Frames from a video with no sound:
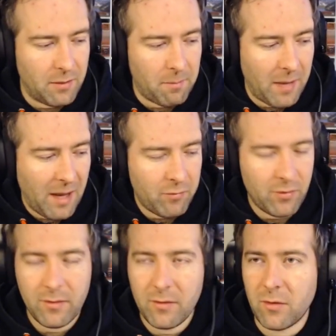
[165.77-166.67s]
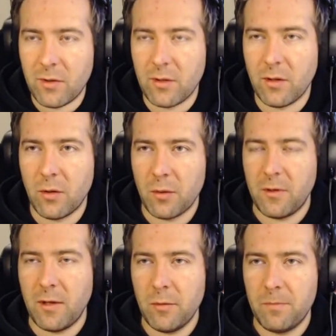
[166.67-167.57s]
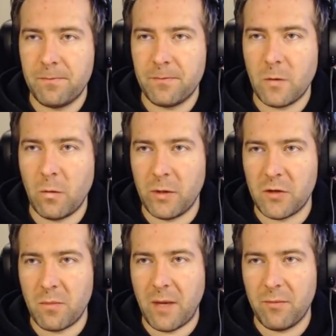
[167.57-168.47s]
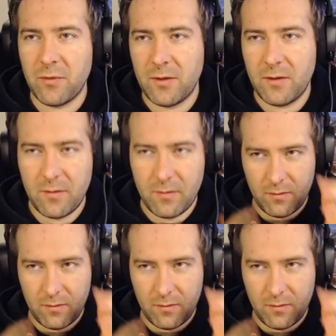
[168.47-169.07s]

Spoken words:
a map or a lookup table, which maps.